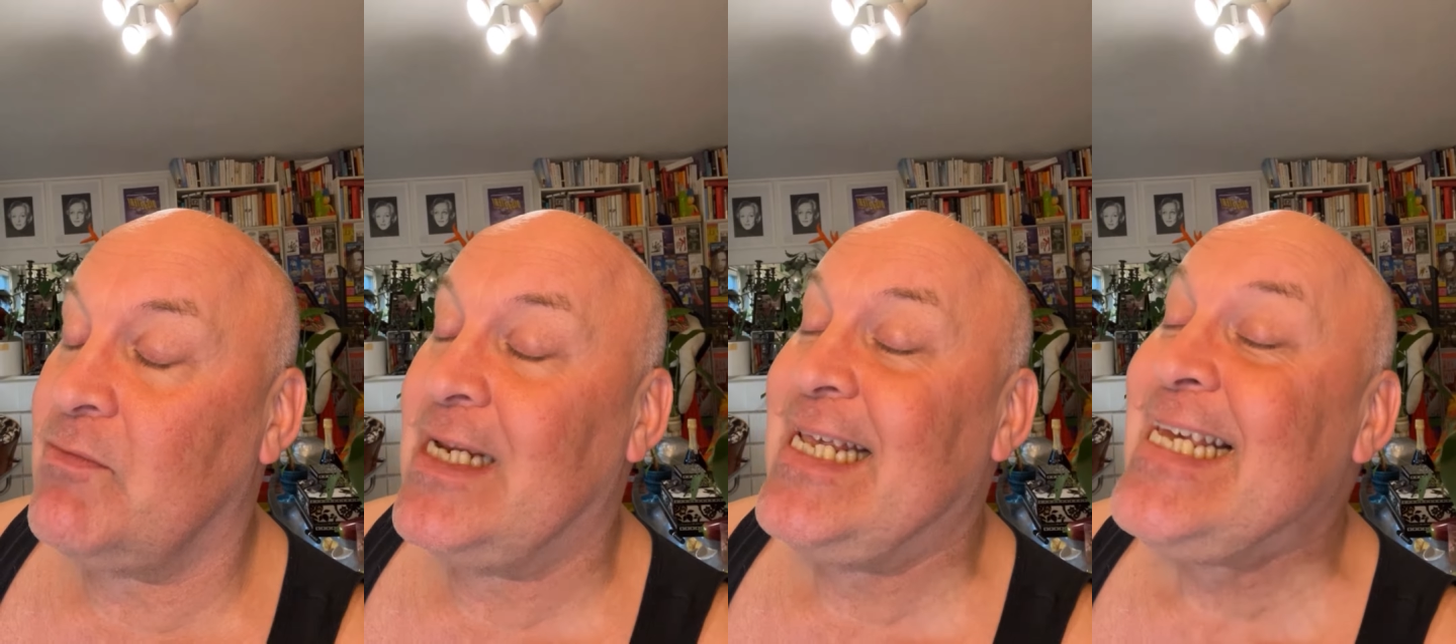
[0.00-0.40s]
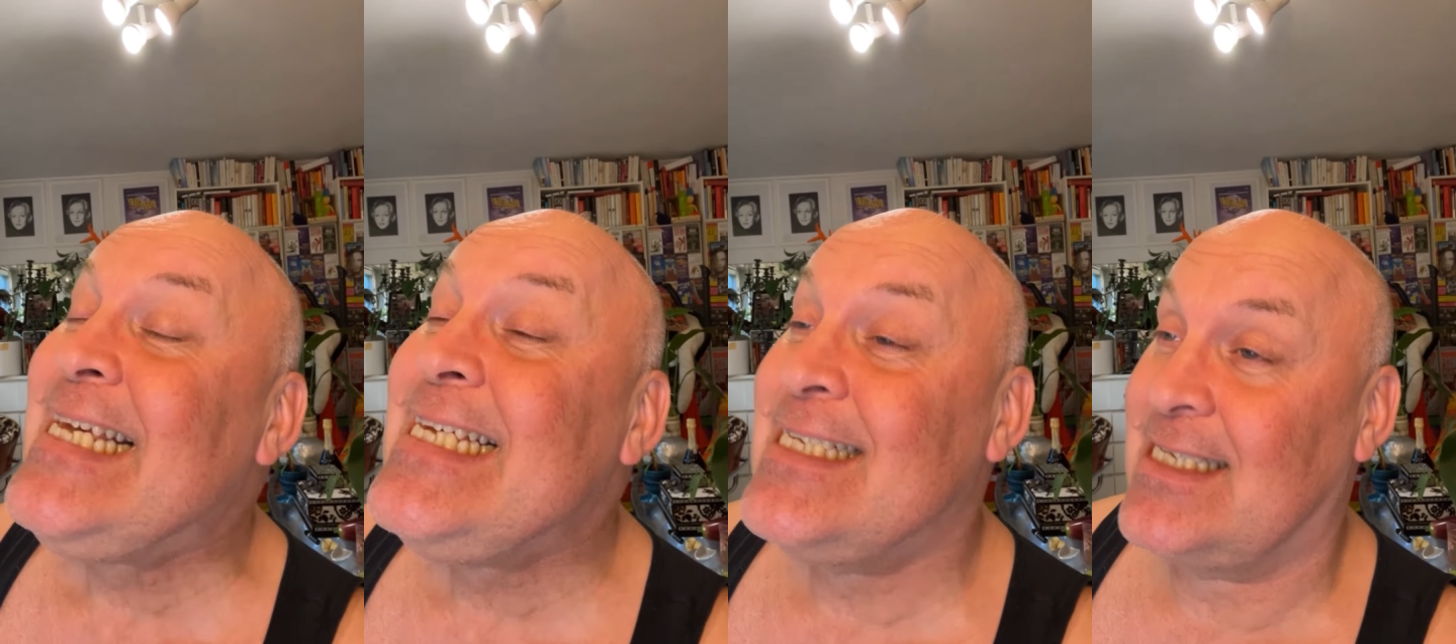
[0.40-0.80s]
really
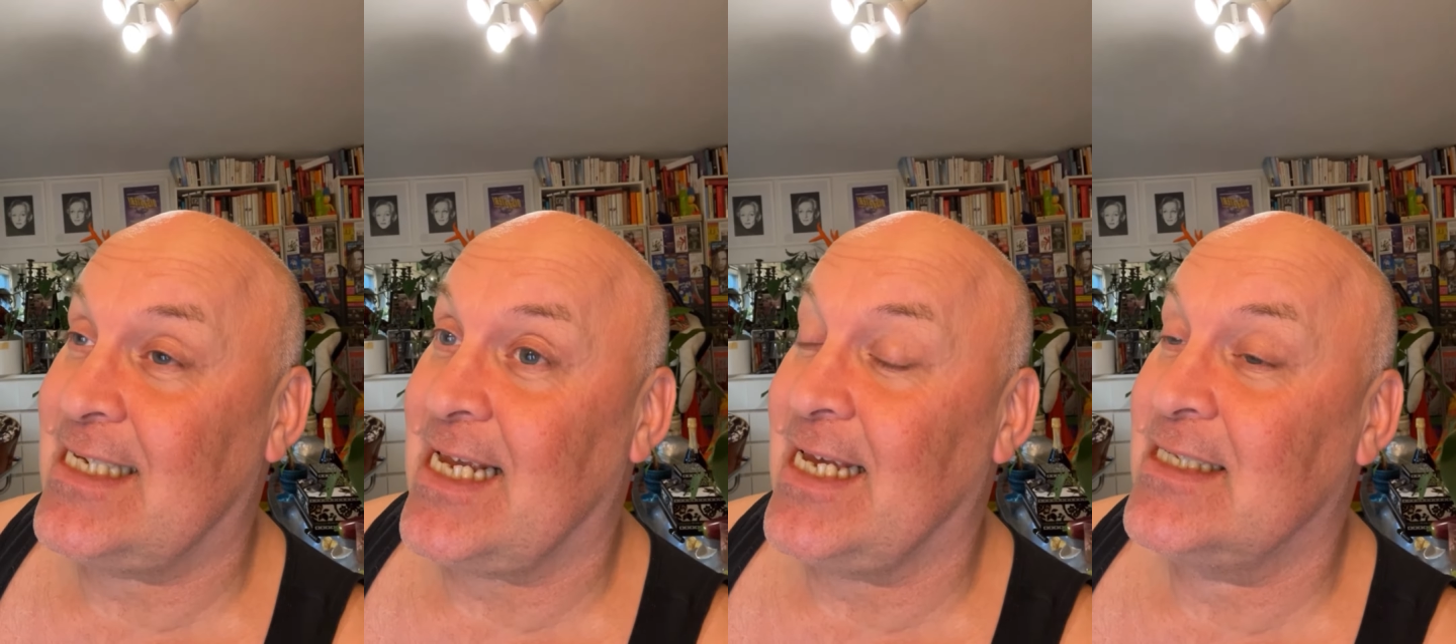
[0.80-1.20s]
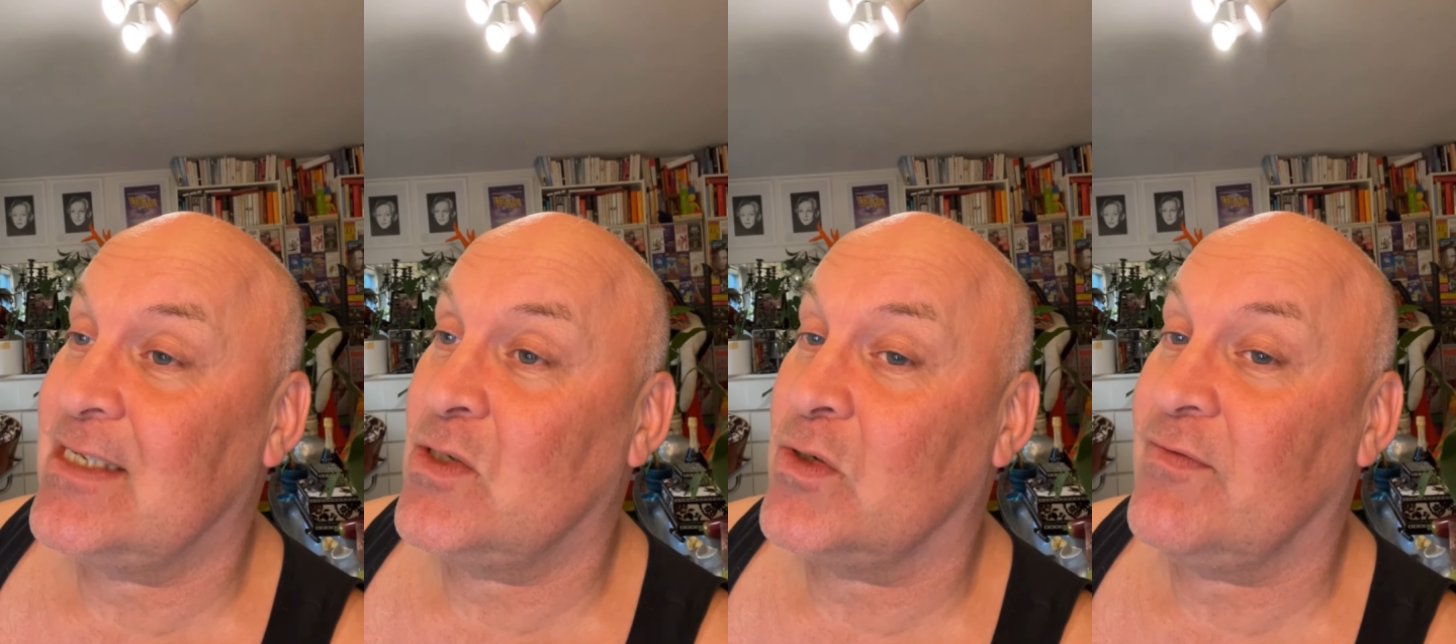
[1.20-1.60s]
easy
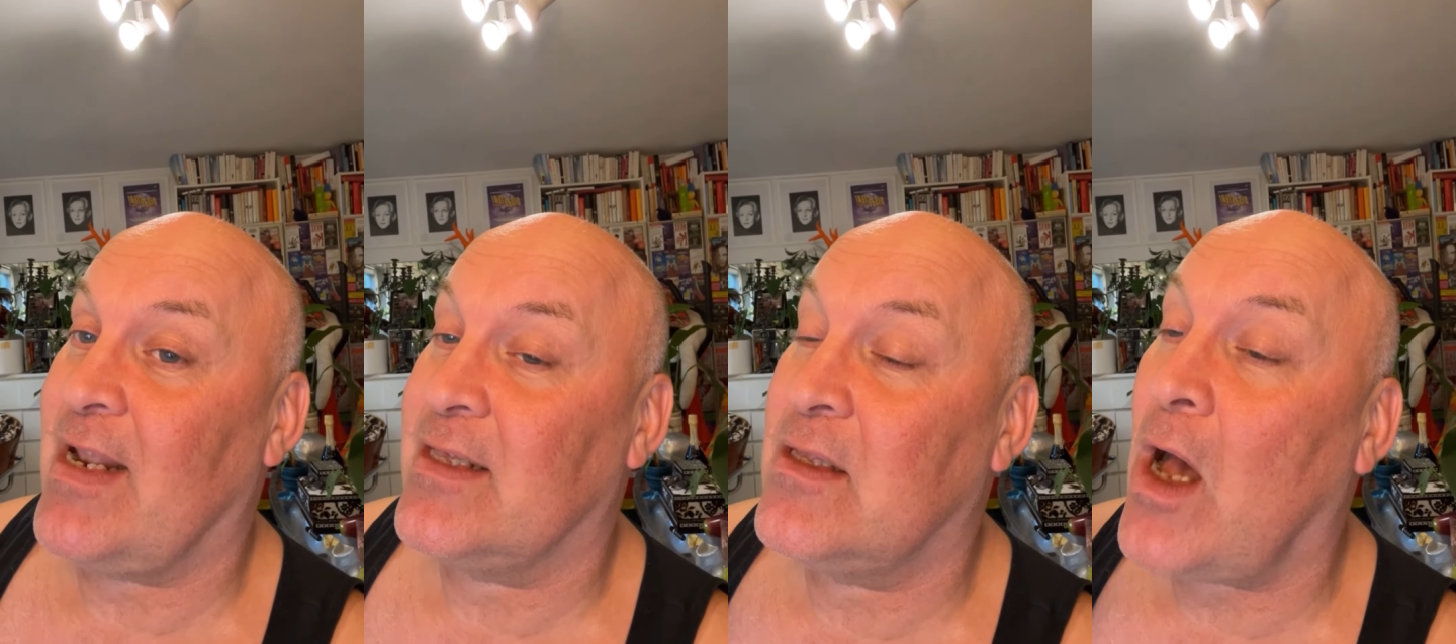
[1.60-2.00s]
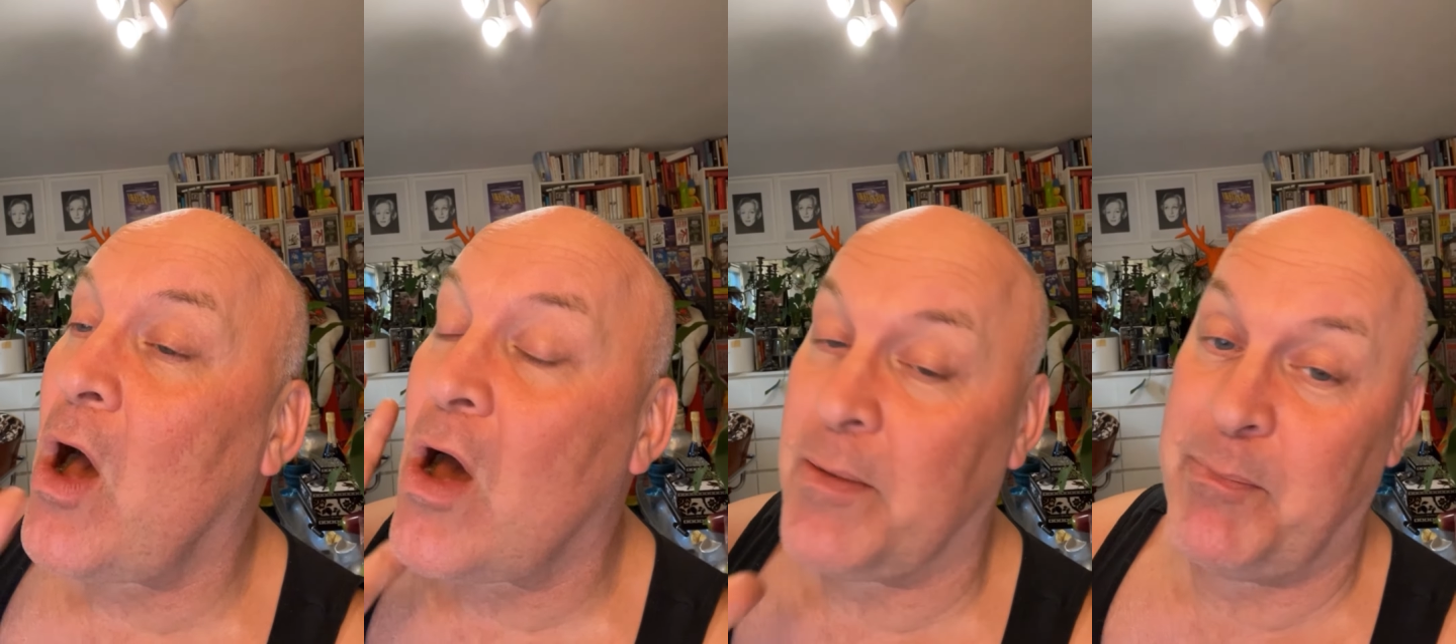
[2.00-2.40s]
is sort of like the
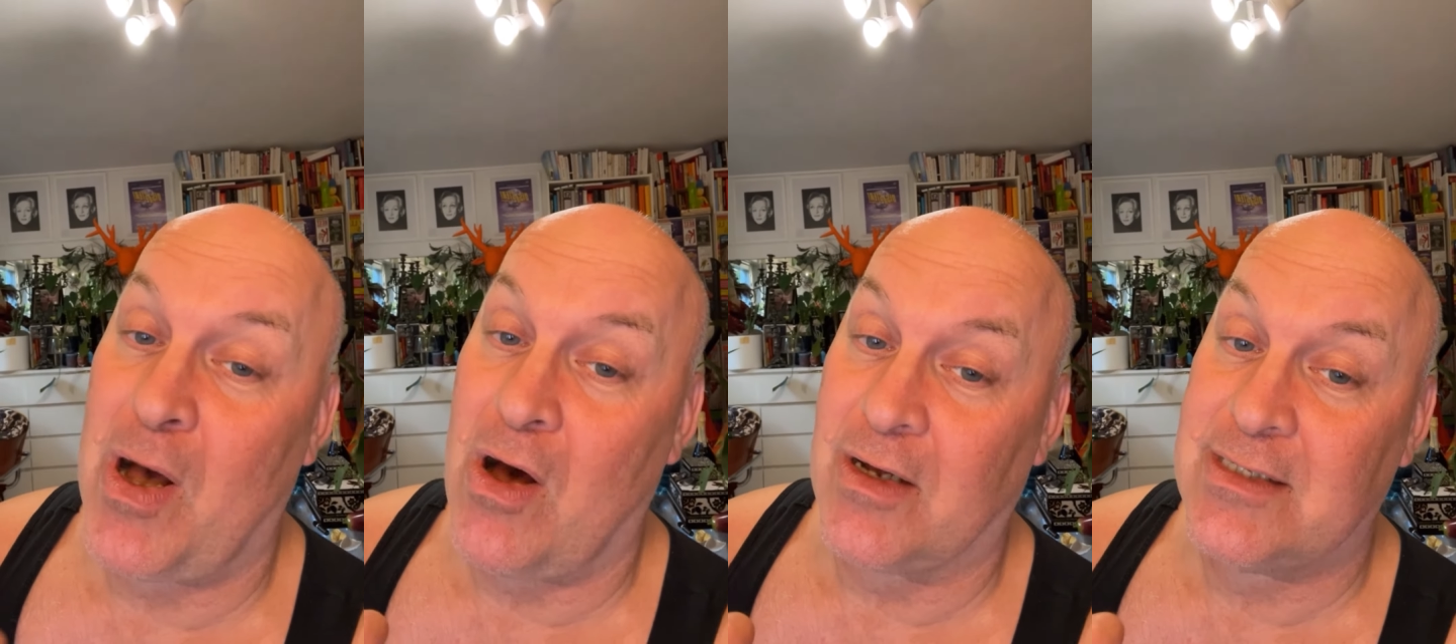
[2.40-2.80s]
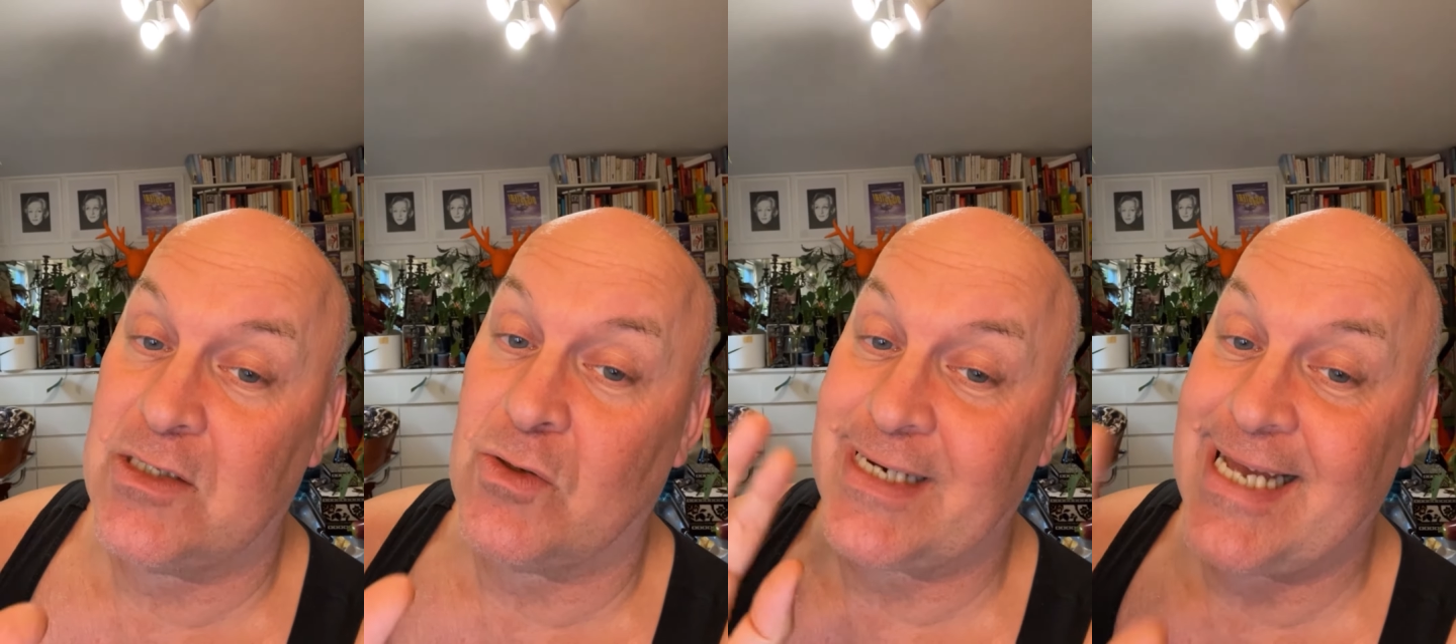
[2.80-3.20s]
hard part is
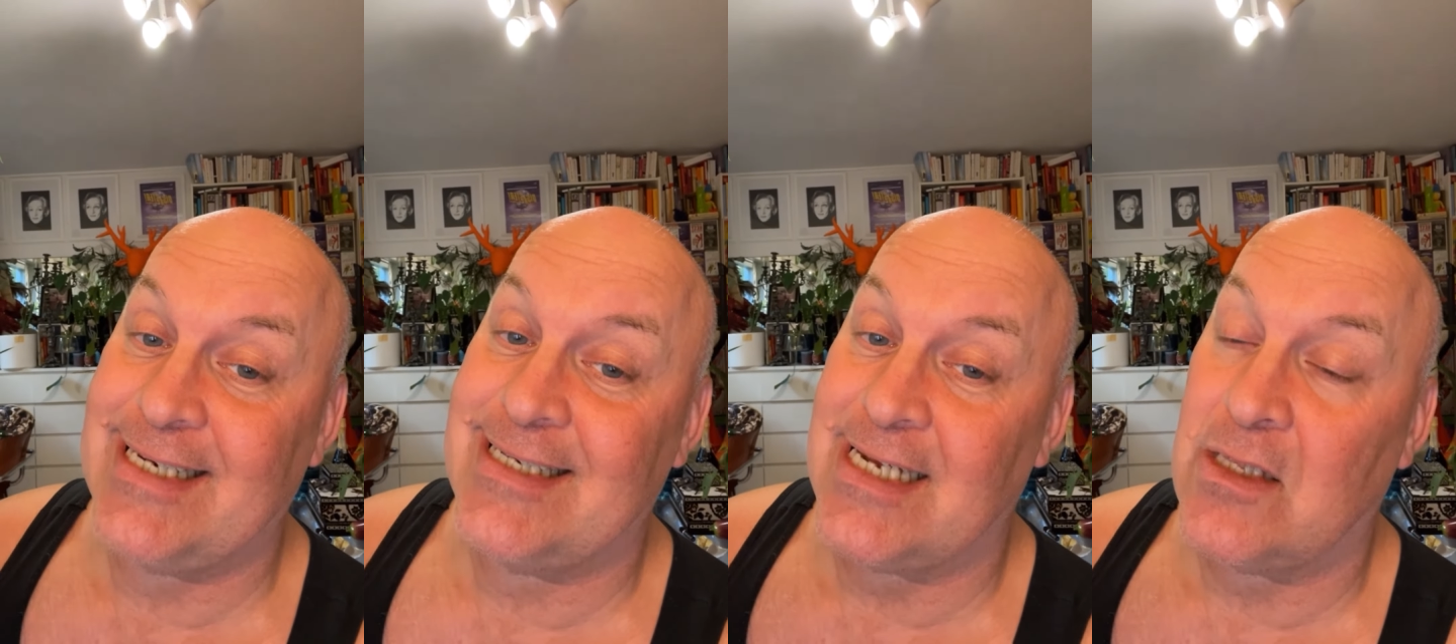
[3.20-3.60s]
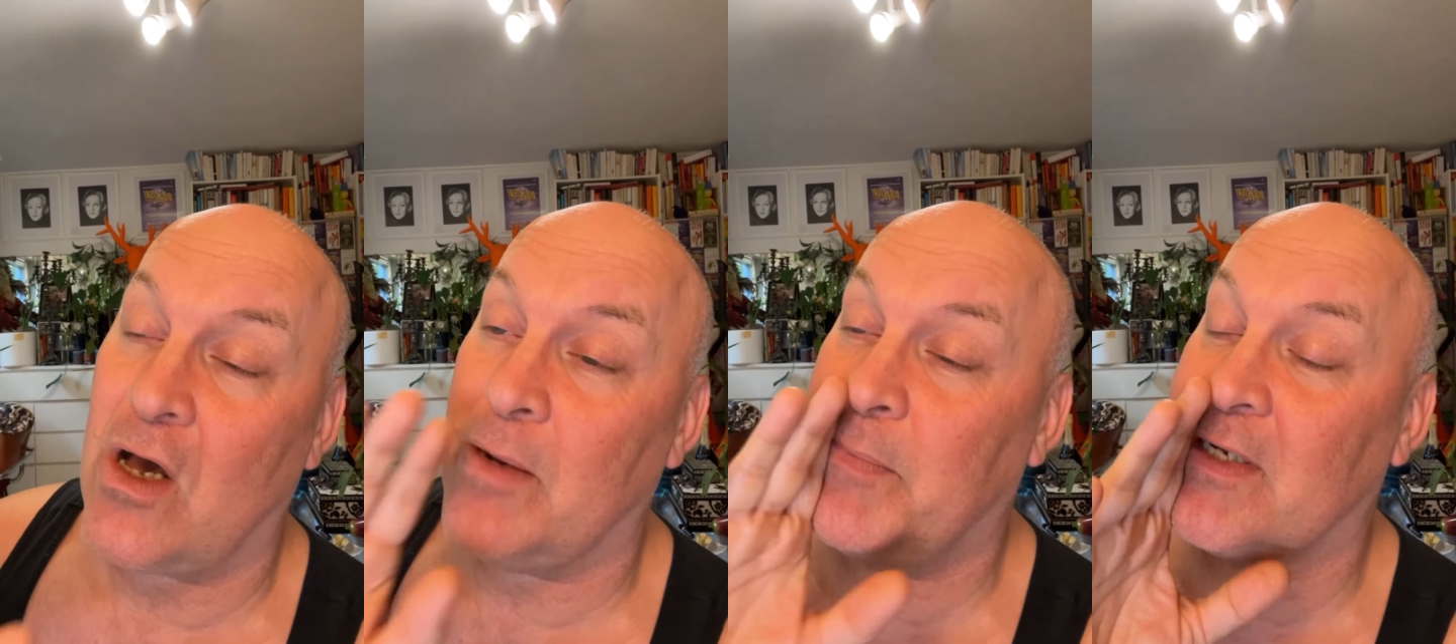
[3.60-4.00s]
not editing. The
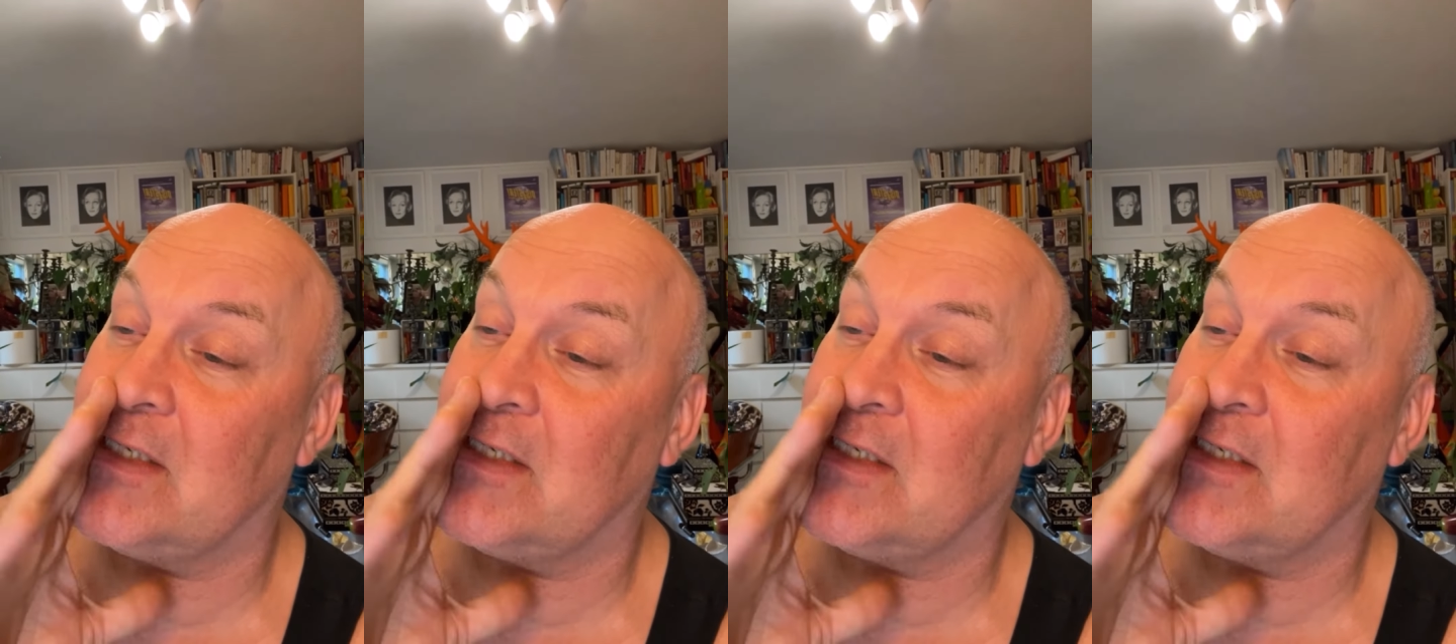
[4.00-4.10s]
hard part